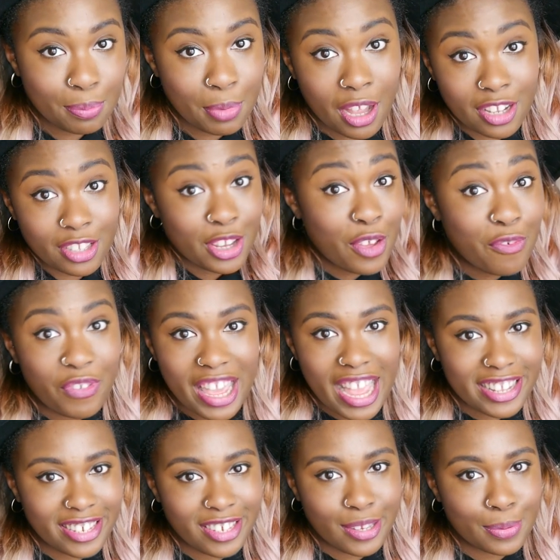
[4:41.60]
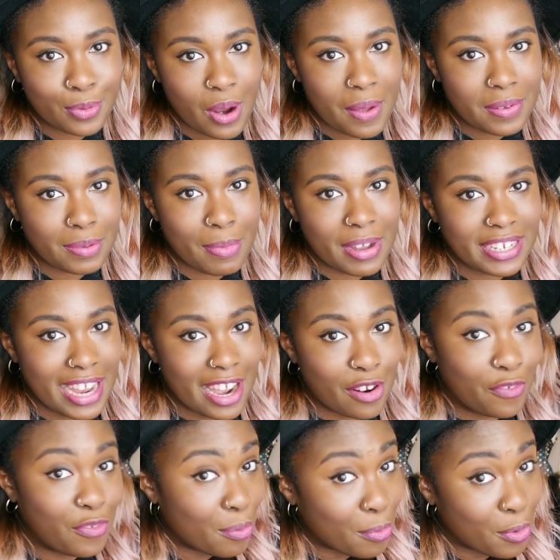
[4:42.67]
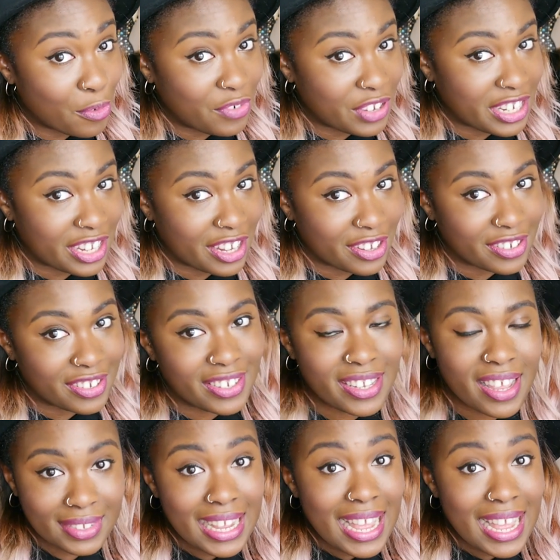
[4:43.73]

But don't forget to subscribe to my channel for more videos.